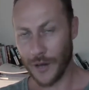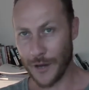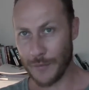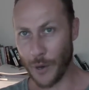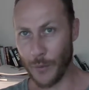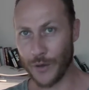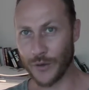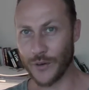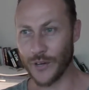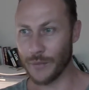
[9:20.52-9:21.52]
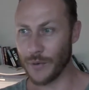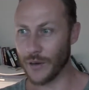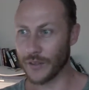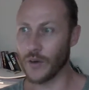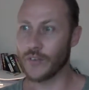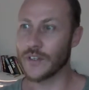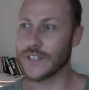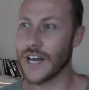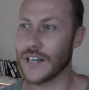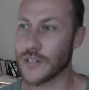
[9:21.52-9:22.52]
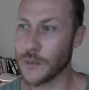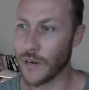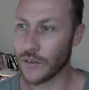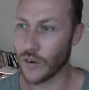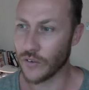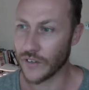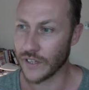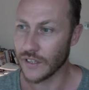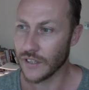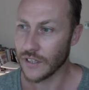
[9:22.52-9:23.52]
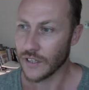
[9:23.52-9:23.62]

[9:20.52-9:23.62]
But I won't go off on a tangent about coffee.